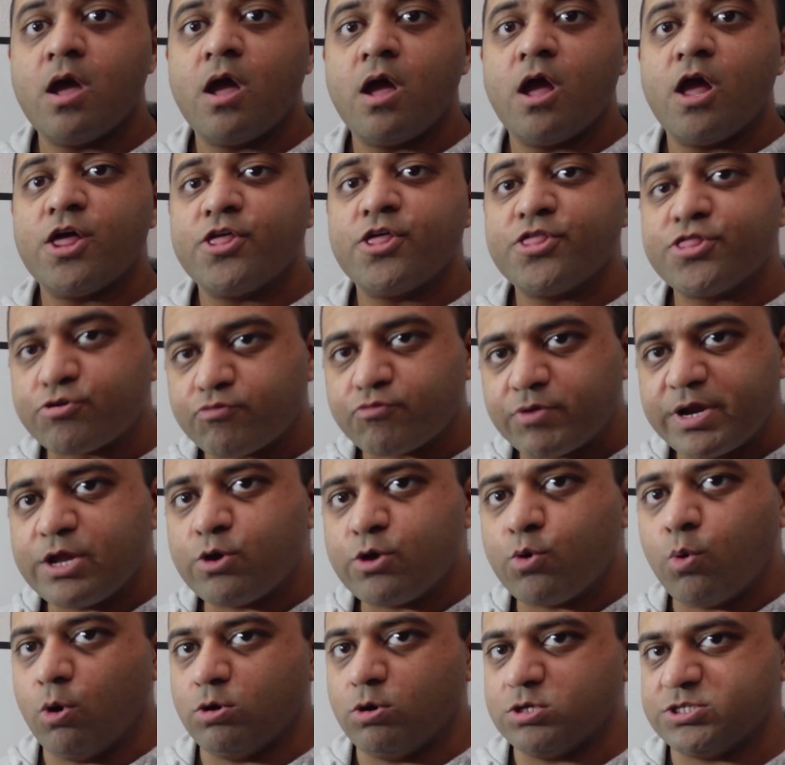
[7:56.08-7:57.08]

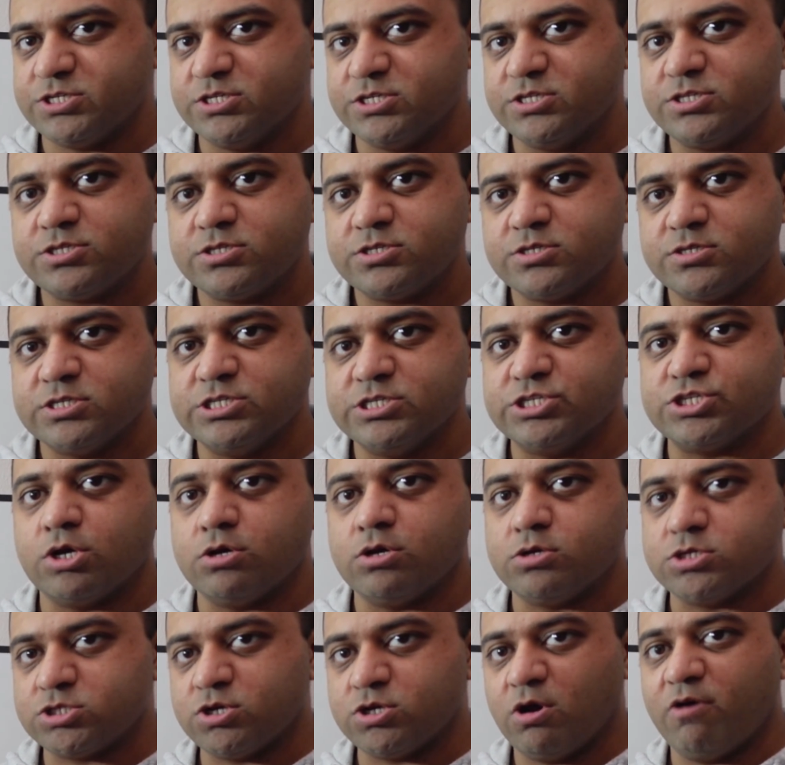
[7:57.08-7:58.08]
3/4 is
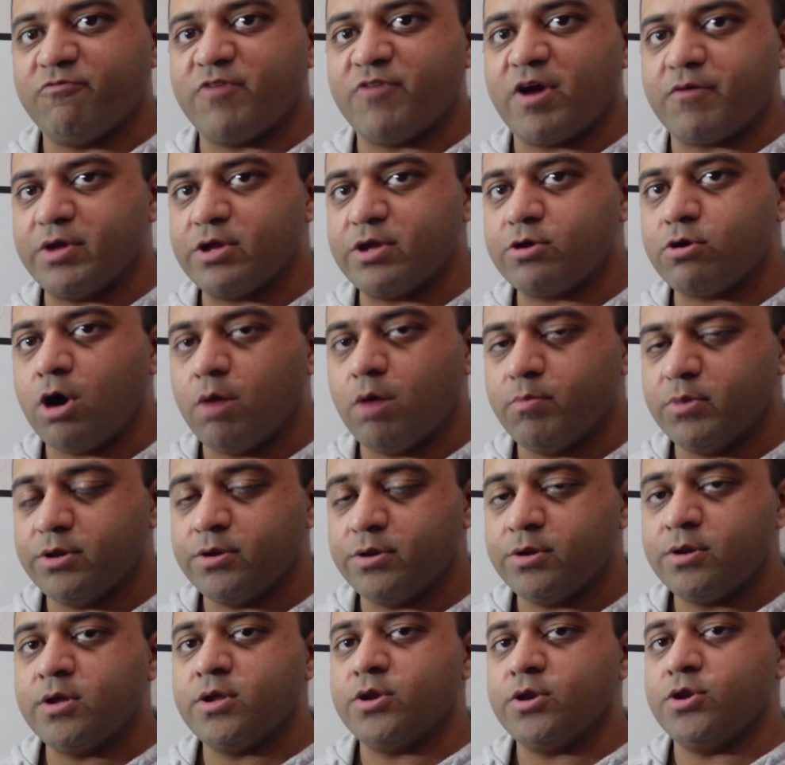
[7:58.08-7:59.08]
also a very common
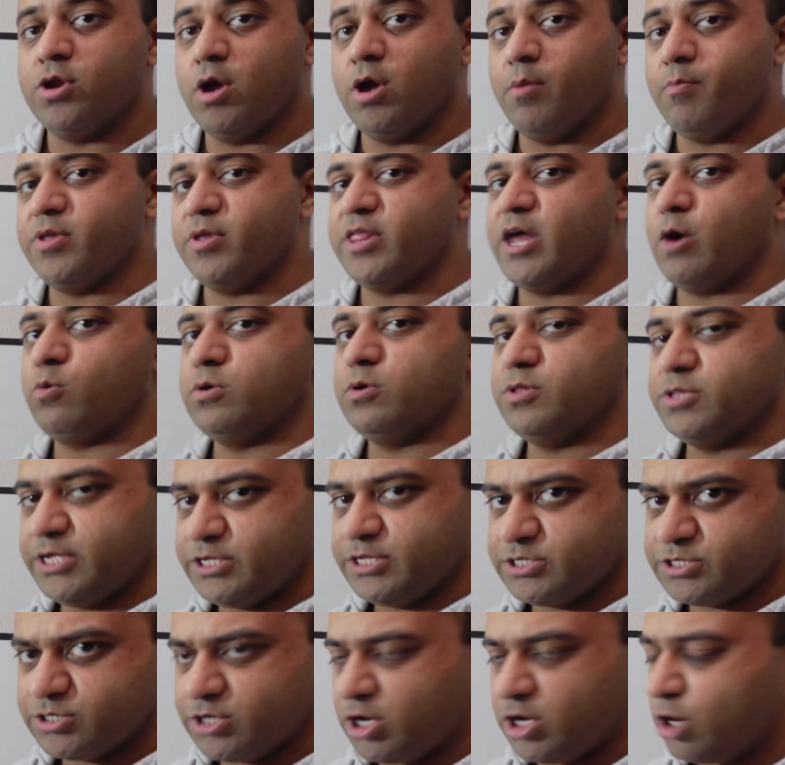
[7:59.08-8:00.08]
number that we'll need to
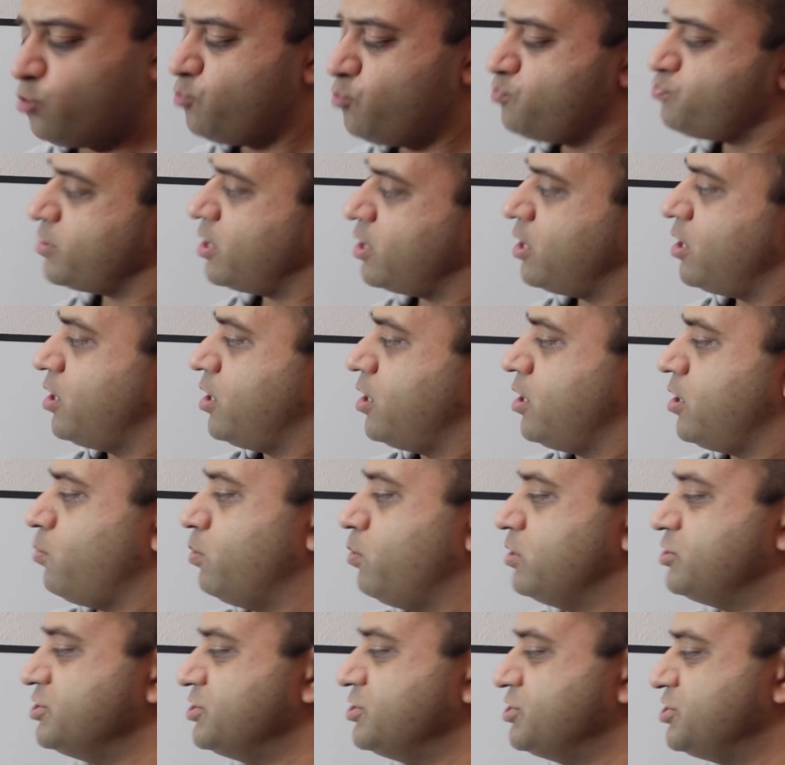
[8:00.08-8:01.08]
know, which
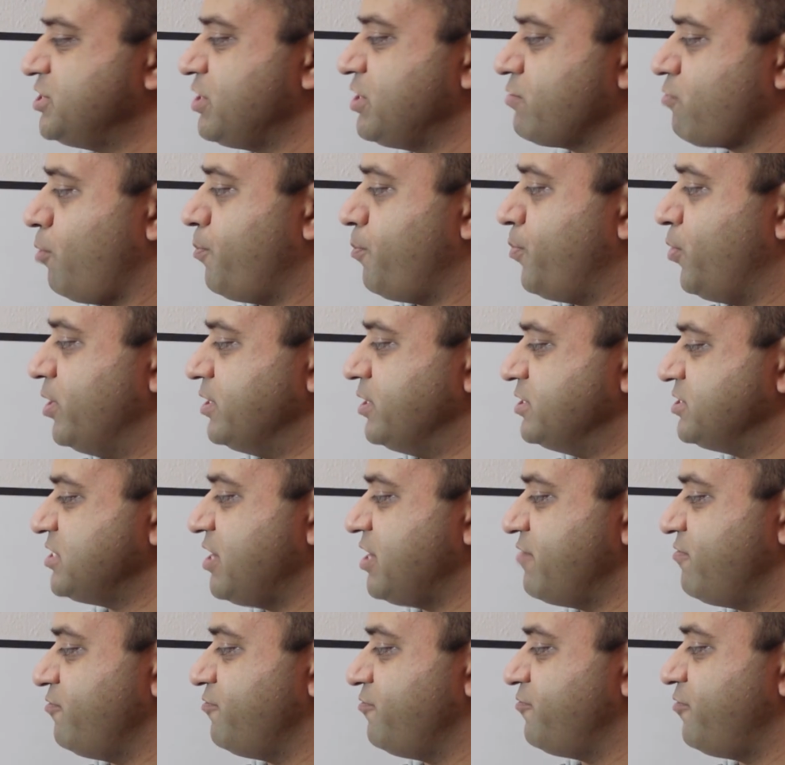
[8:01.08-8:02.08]
is
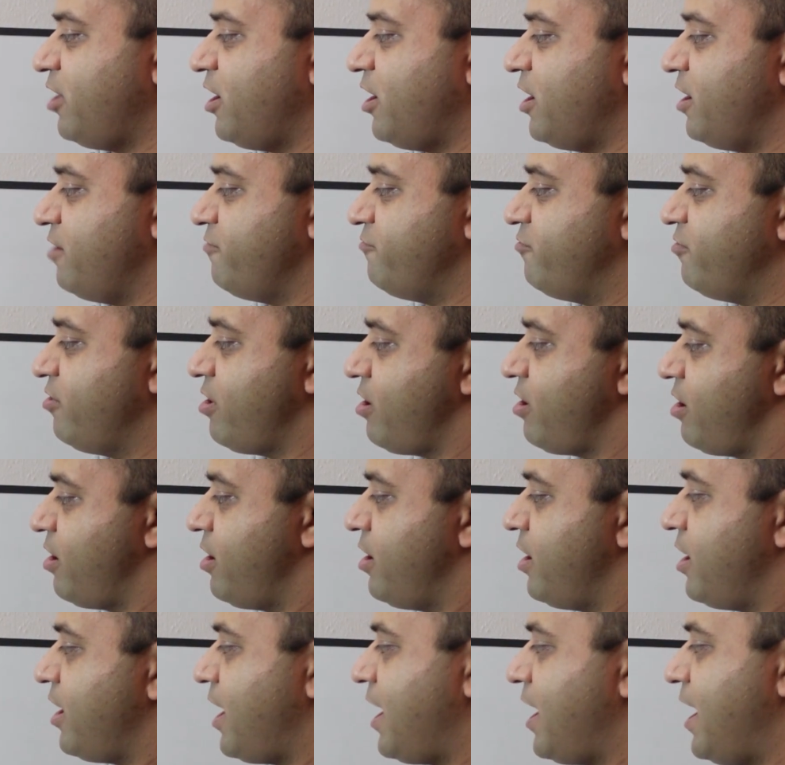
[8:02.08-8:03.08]
0.75
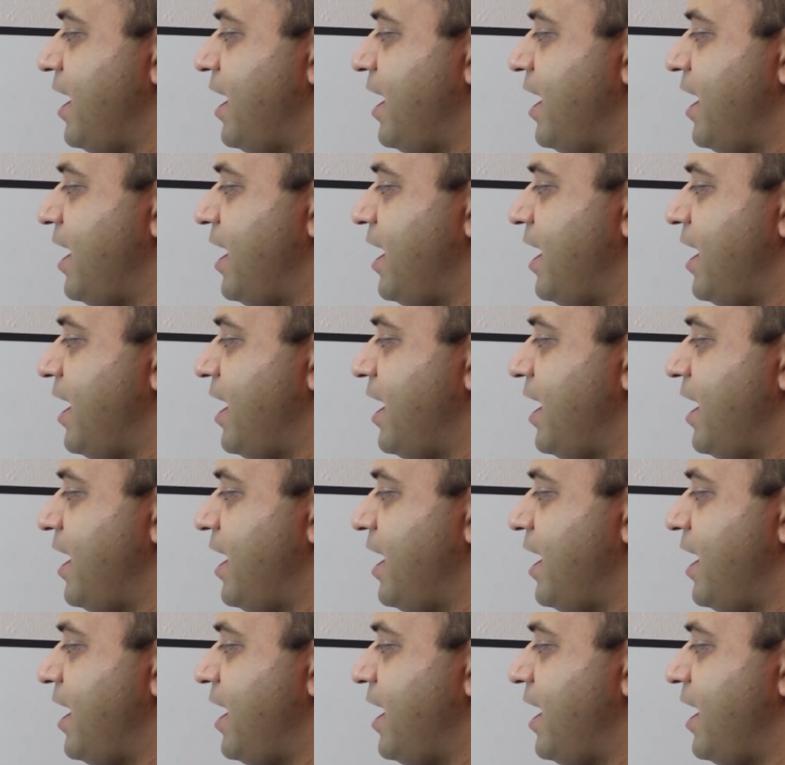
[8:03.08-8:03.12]
and